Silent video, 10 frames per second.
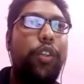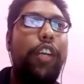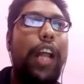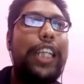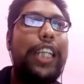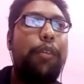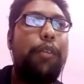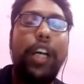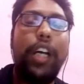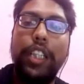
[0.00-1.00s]
so he will ask
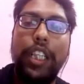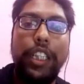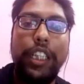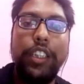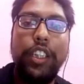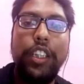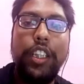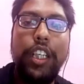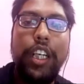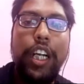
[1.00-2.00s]
about other things.
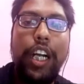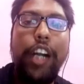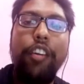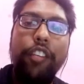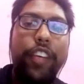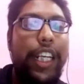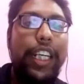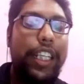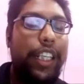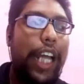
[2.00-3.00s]
And we
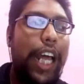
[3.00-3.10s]
can